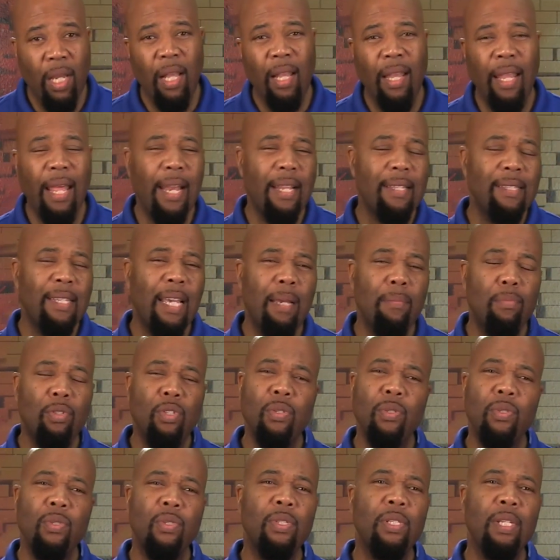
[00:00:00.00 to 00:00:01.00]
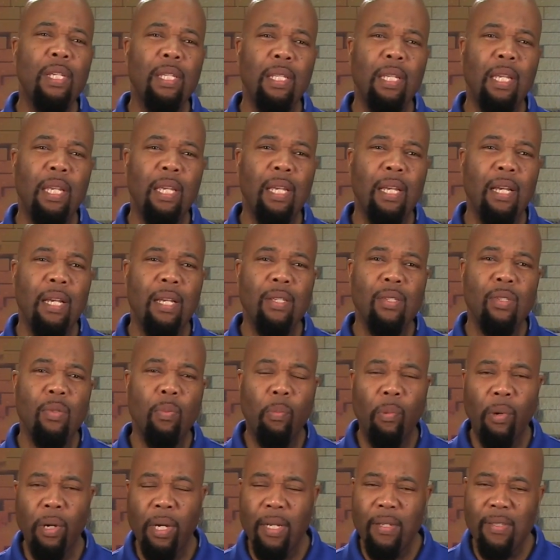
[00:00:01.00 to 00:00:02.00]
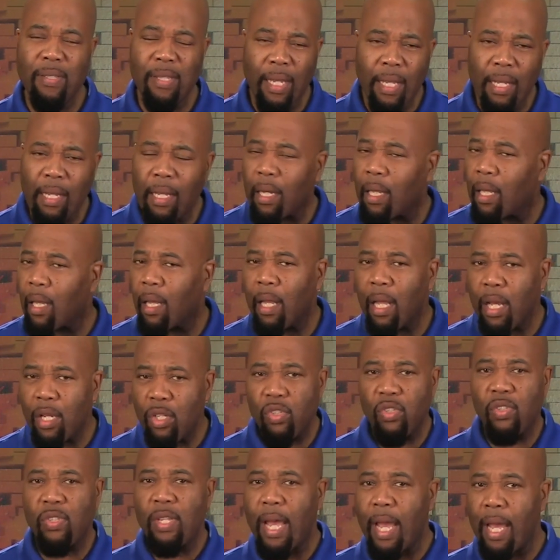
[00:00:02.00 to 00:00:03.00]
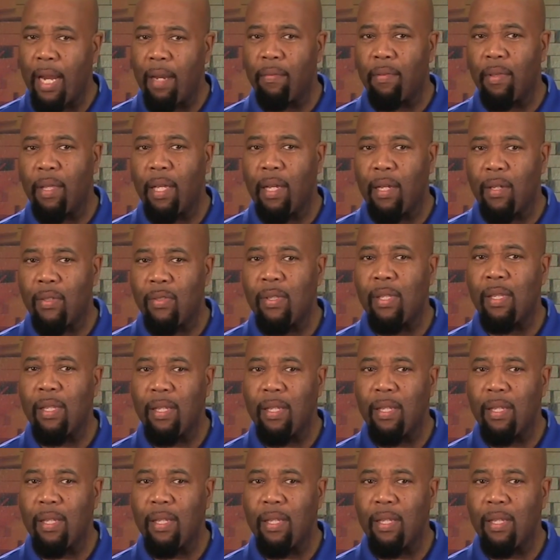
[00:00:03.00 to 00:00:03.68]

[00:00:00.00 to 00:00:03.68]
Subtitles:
A lot of times you'll see the springs in the clutch side of things.